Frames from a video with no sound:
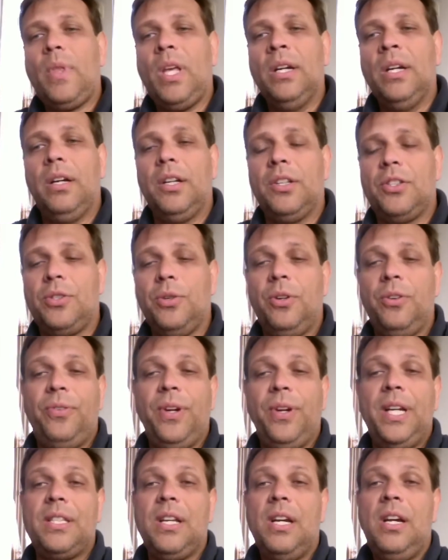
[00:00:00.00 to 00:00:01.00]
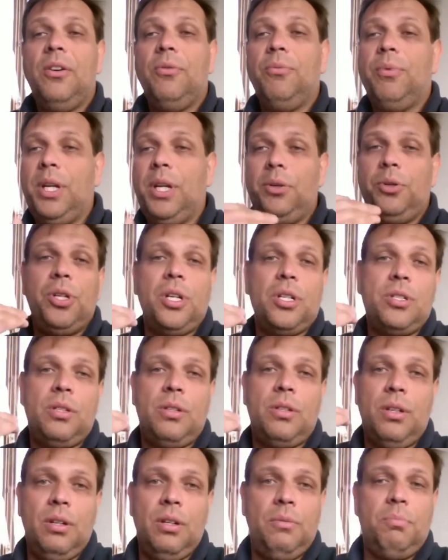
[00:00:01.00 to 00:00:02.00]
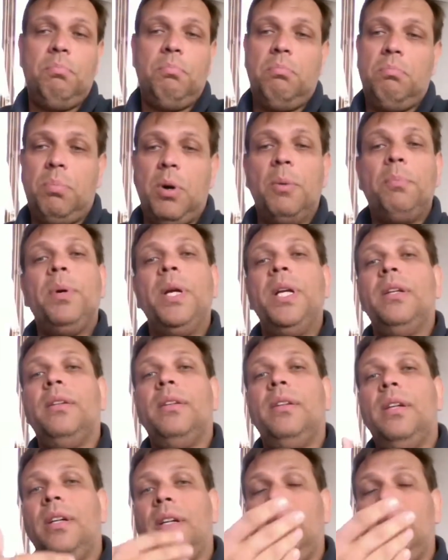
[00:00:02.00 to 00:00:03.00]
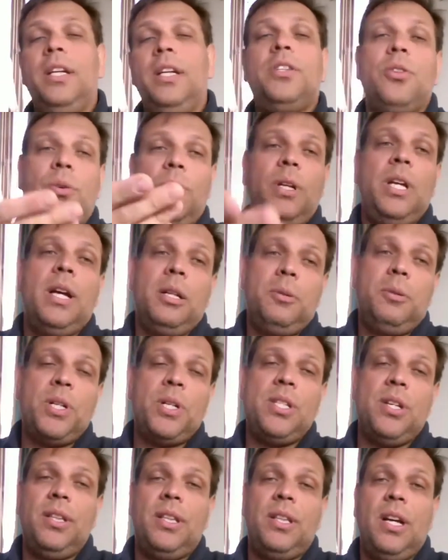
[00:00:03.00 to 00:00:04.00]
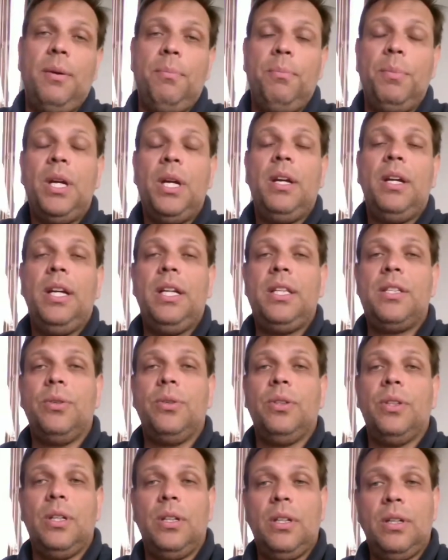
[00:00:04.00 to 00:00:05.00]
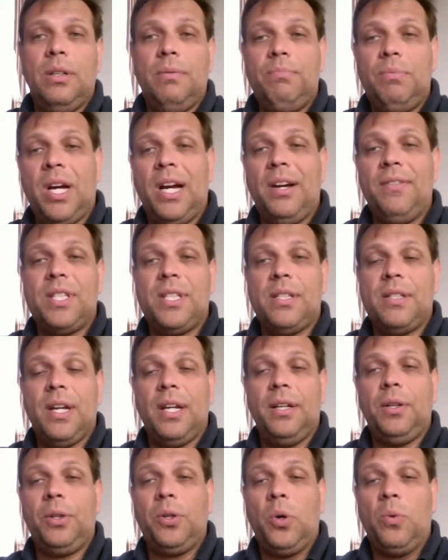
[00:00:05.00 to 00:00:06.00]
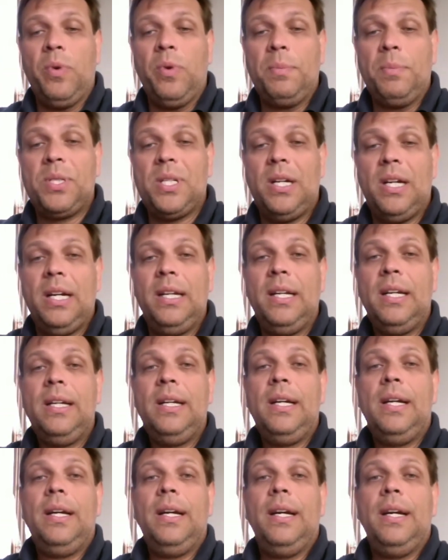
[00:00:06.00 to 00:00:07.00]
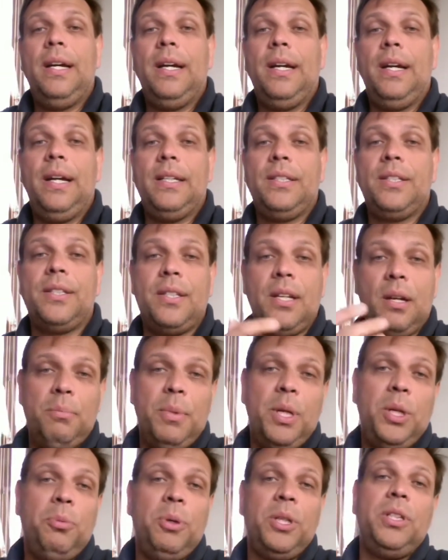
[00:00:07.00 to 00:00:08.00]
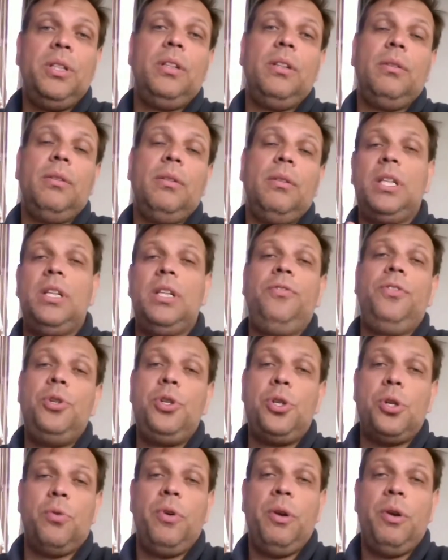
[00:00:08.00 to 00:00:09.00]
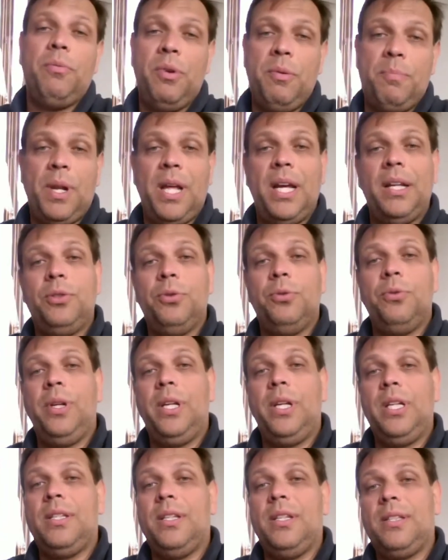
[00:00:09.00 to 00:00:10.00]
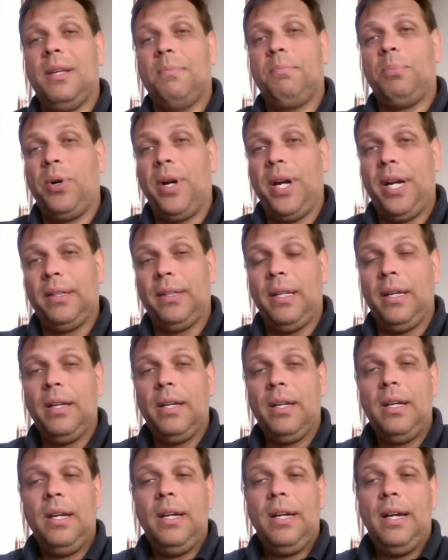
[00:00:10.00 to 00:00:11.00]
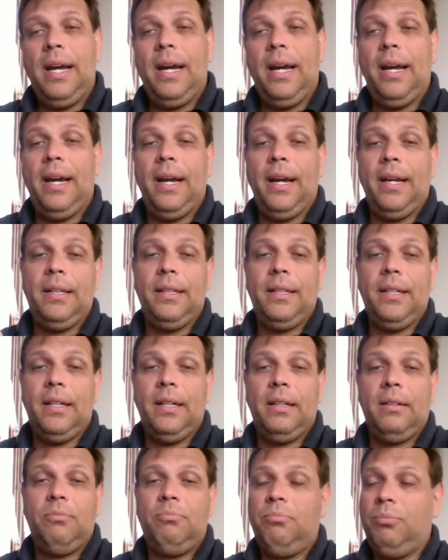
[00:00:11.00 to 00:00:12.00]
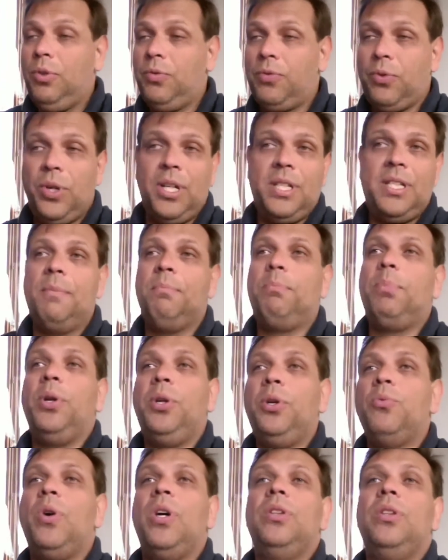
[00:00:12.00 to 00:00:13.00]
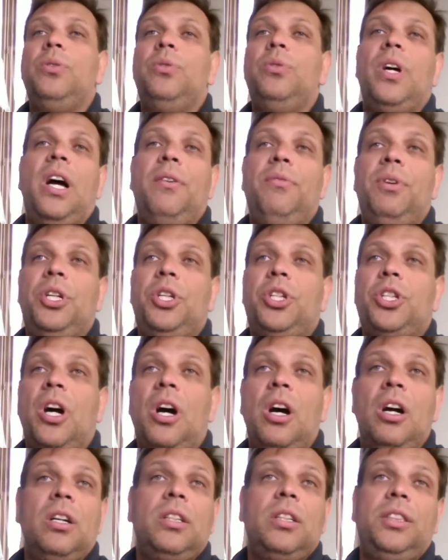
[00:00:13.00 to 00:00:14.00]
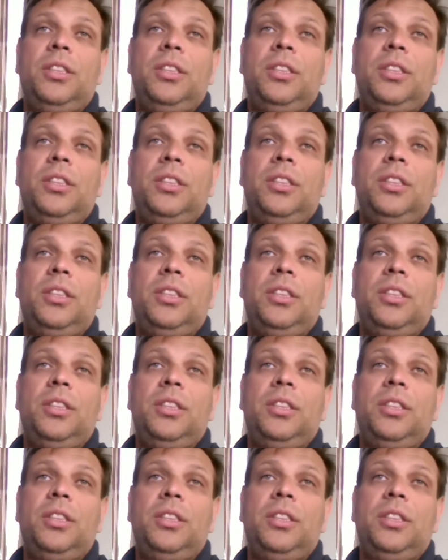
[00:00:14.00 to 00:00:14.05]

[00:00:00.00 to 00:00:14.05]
surface, where you just pop in. It's on, at present time, it's on the divessi.com website as a submenu, but in the future we plan to release it separately. And for example, you want to dive with sharks, you